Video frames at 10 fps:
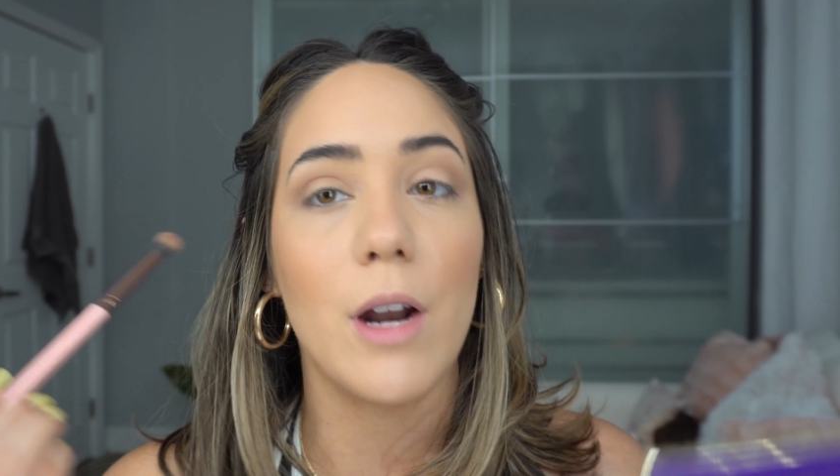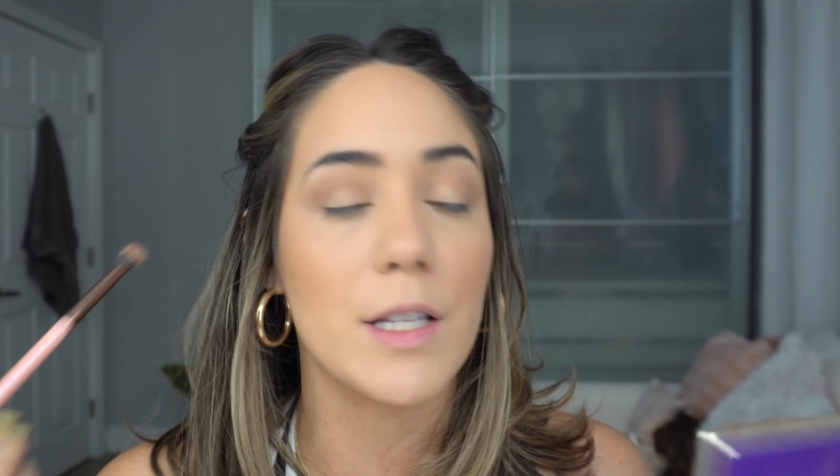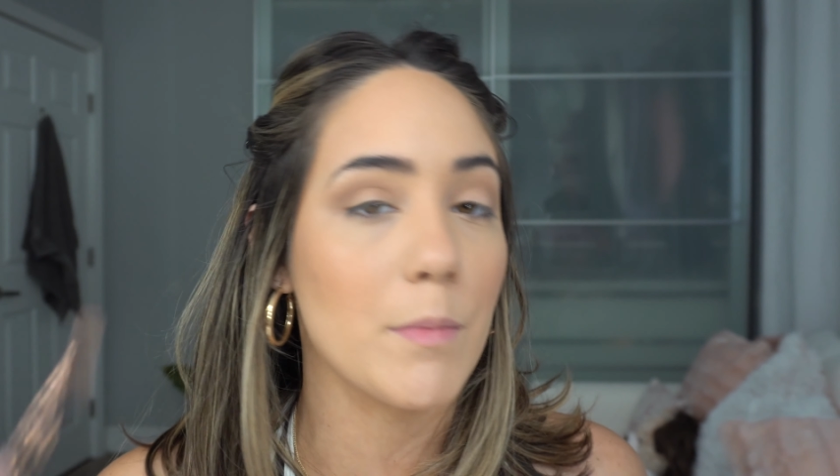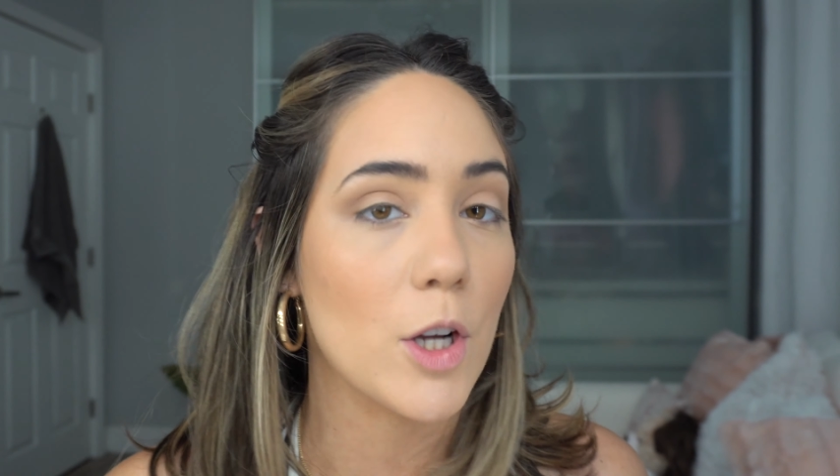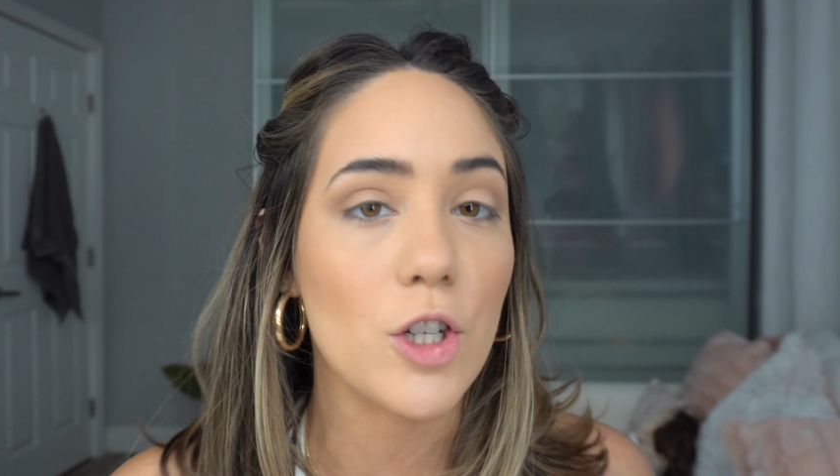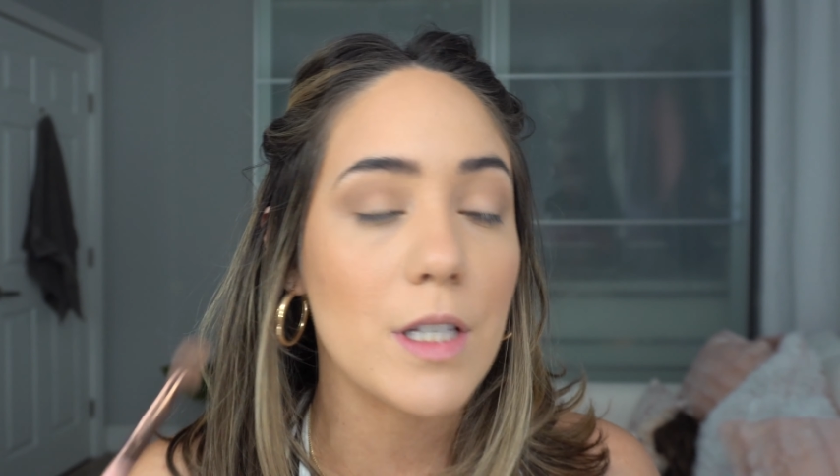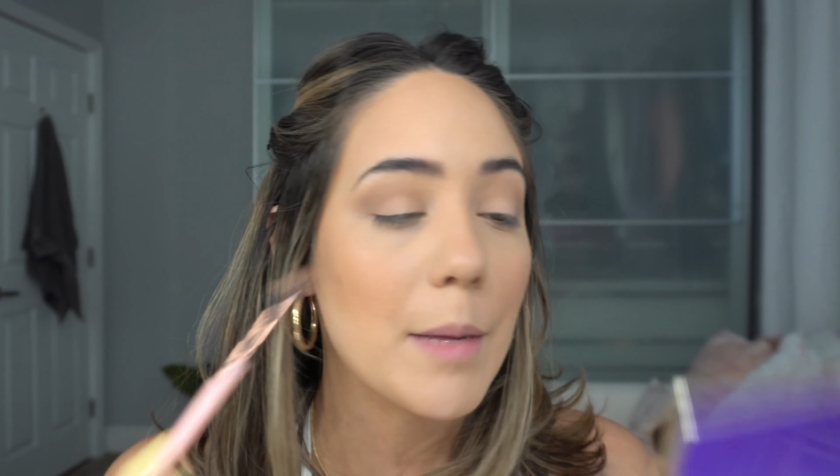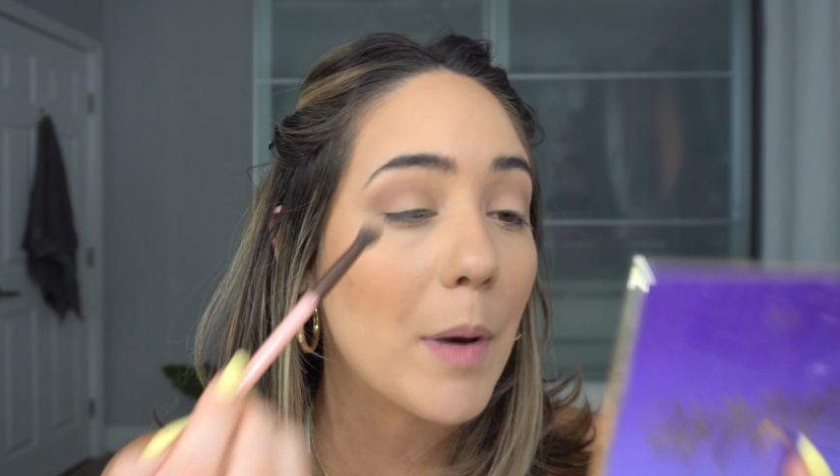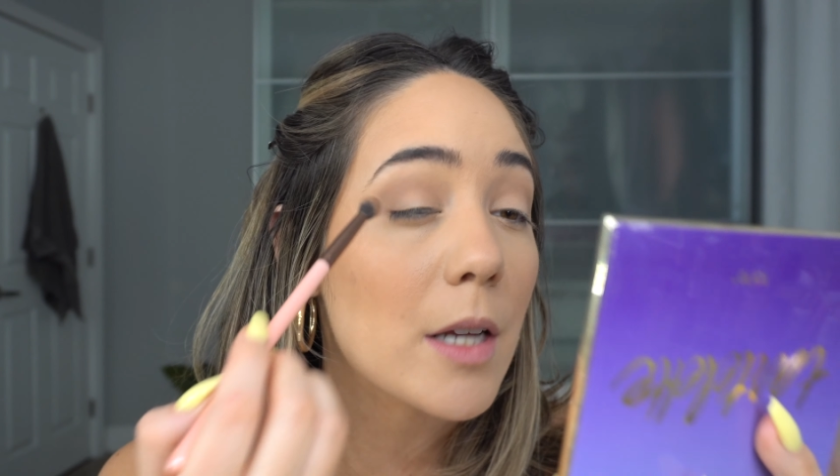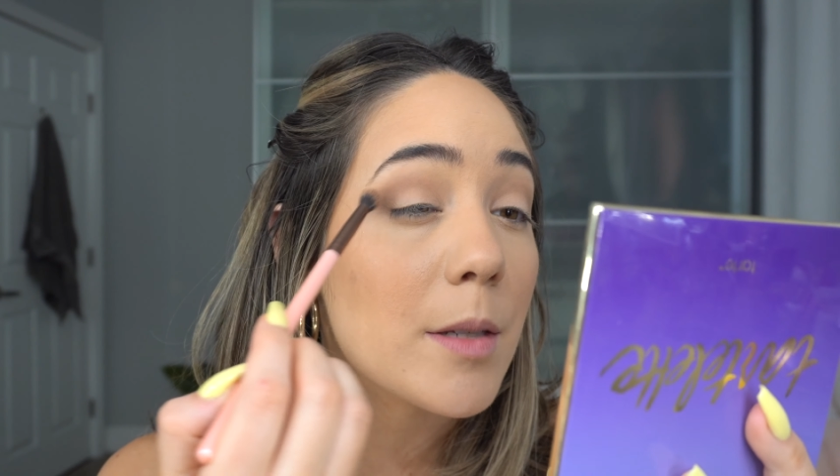as much as
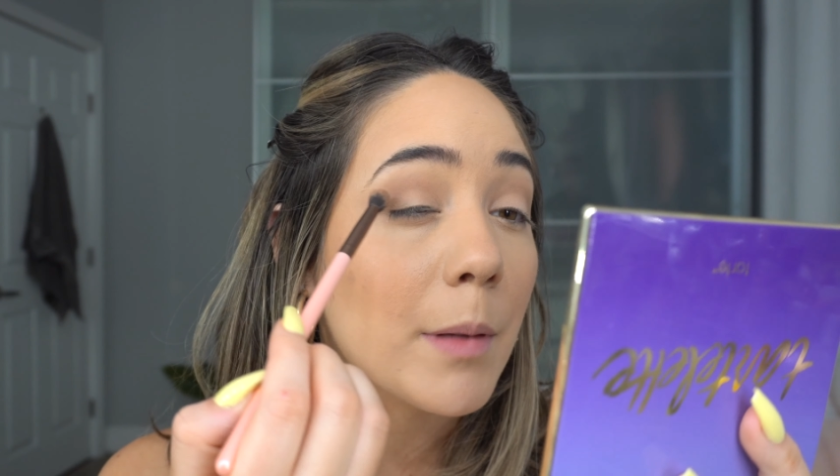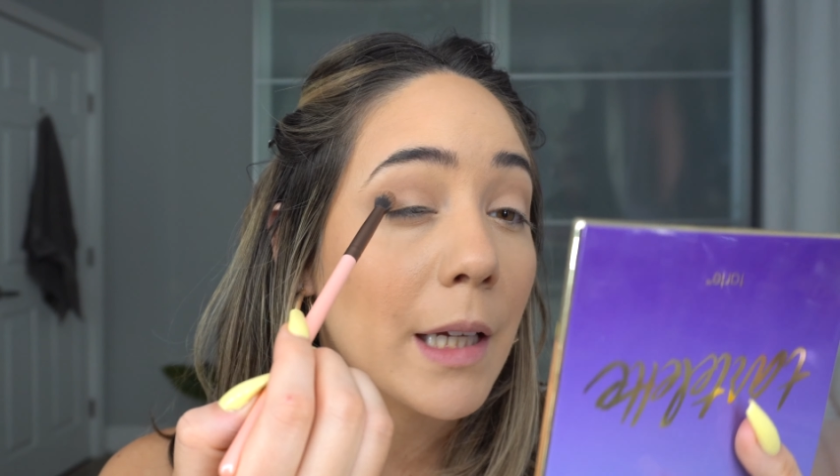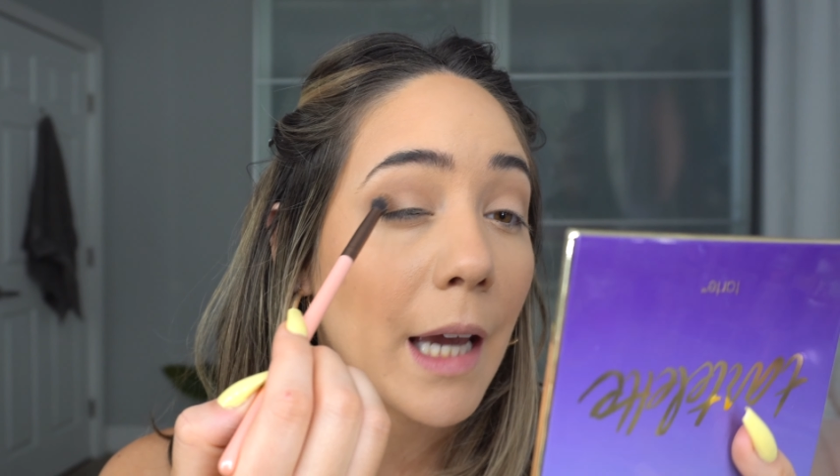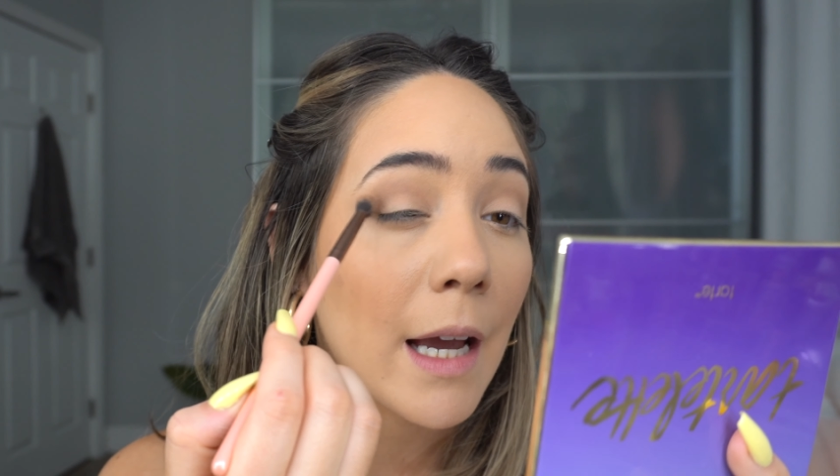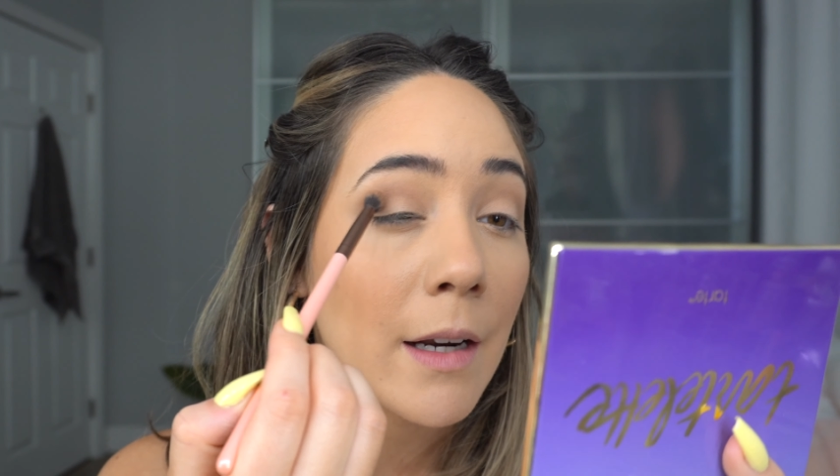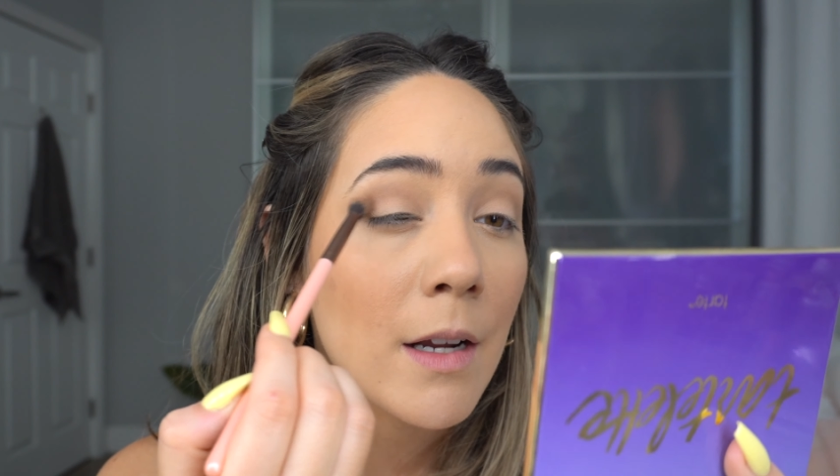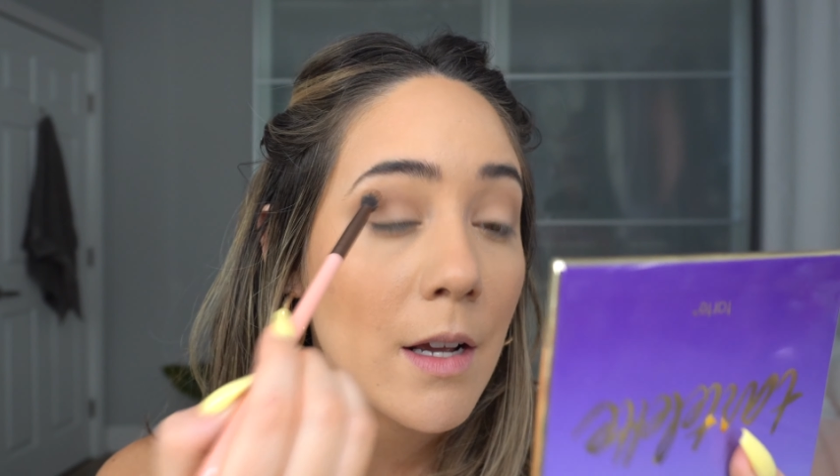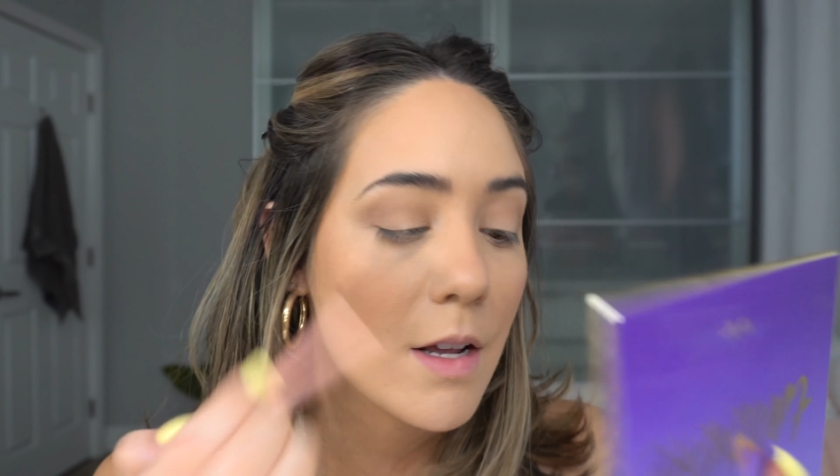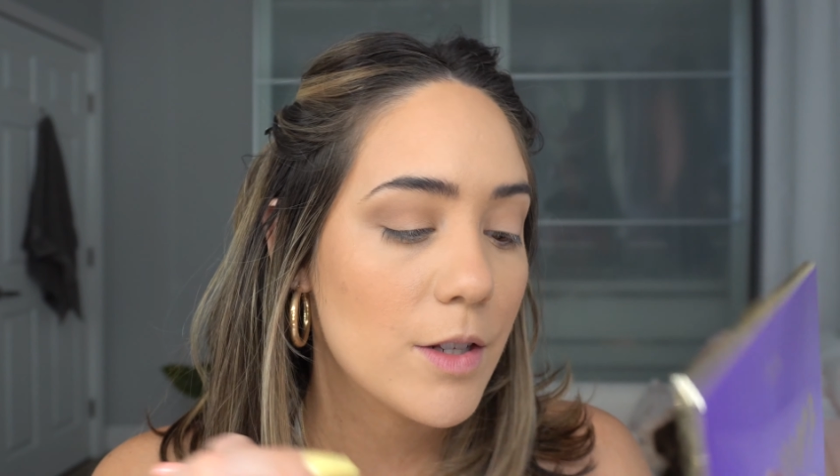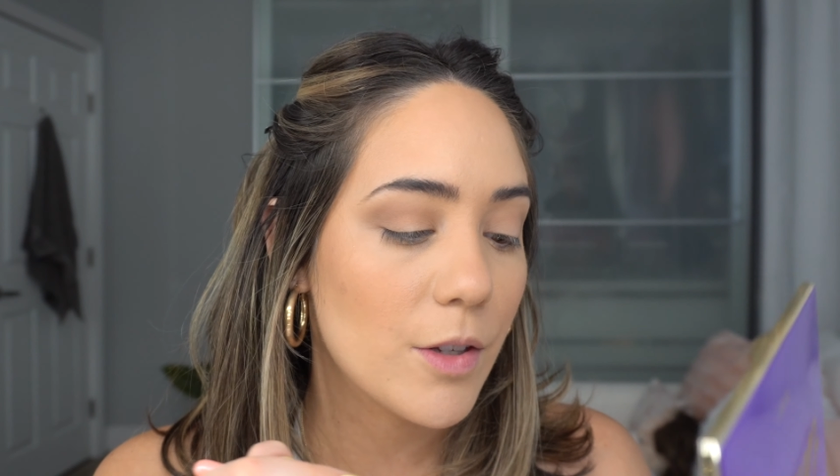I possibly can
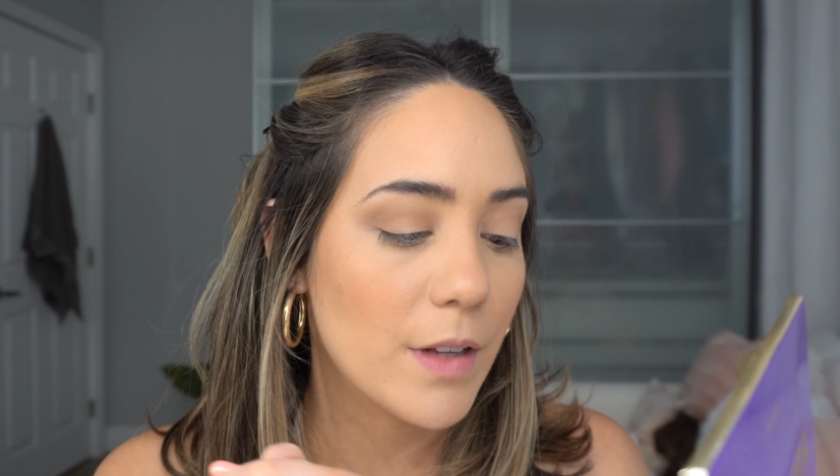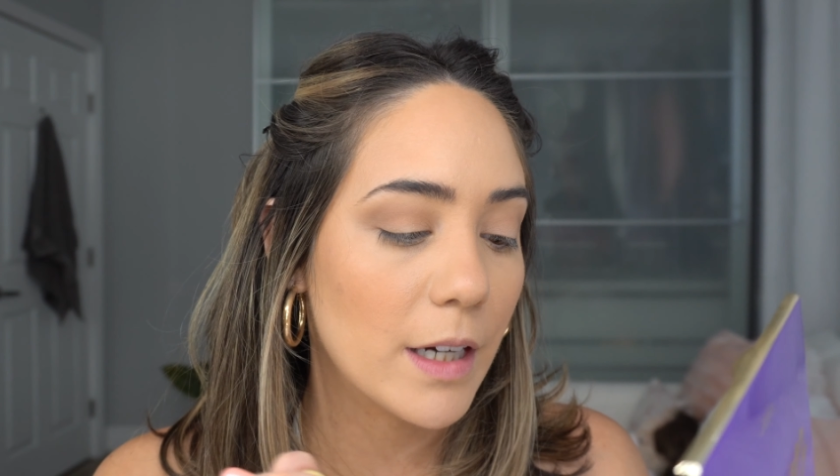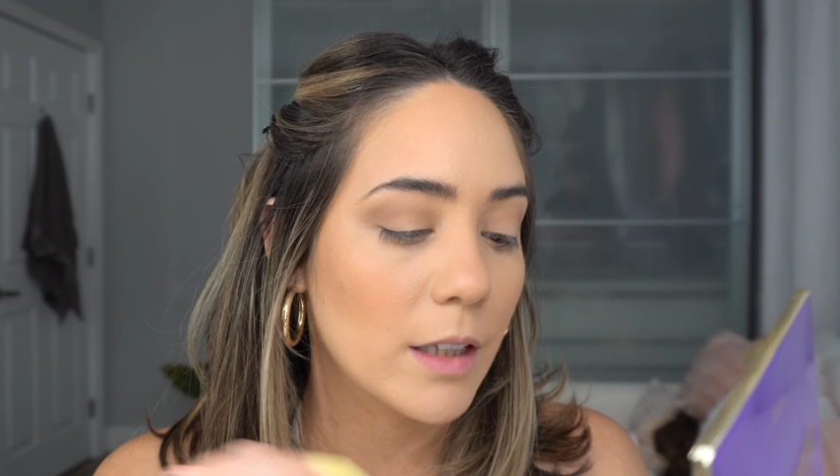so that